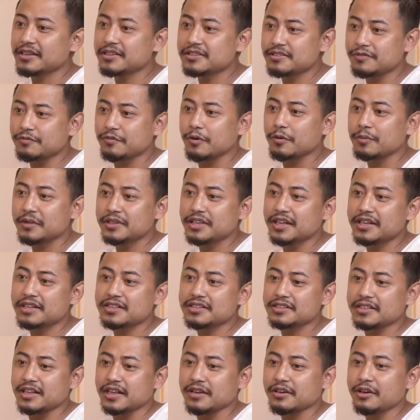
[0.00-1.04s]
that is, for me,
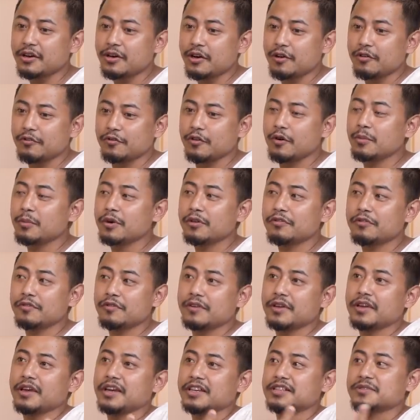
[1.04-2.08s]
that is like form of
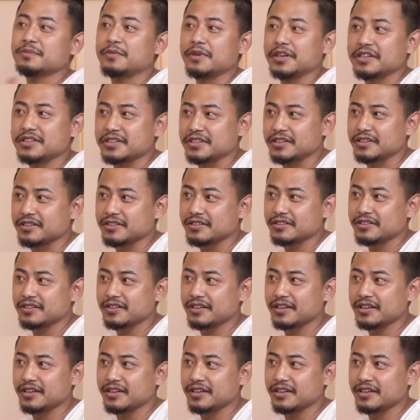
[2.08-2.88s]
expression.